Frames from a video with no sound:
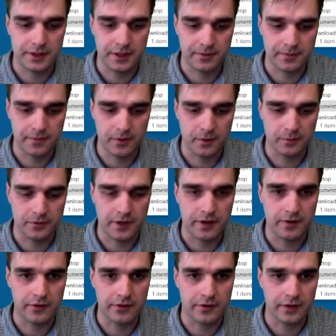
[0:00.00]
get from
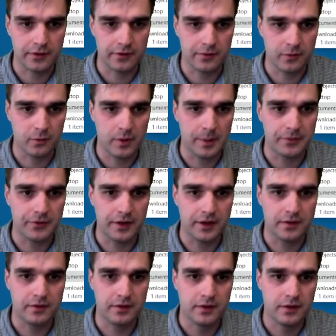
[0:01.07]
Terra6
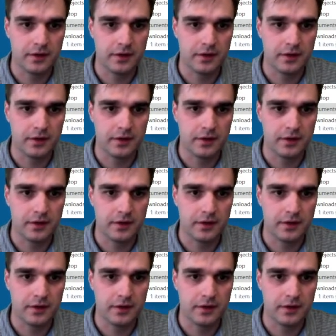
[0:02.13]
website.